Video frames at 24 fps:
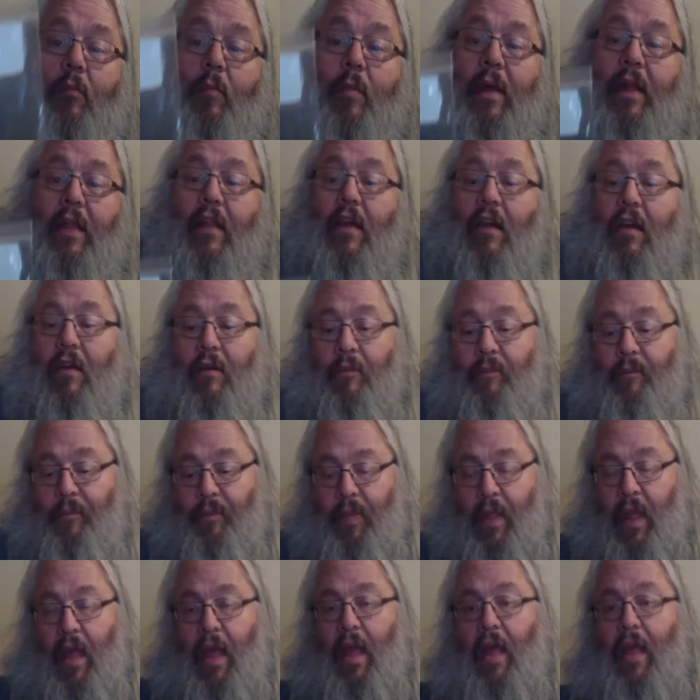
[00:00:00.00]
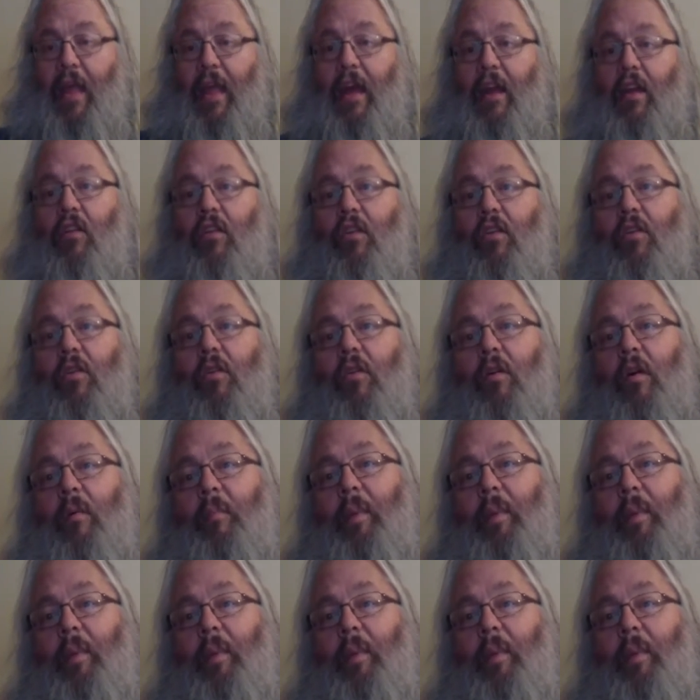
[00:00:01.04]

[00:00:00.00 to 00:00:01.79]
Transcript: them in there. That'll do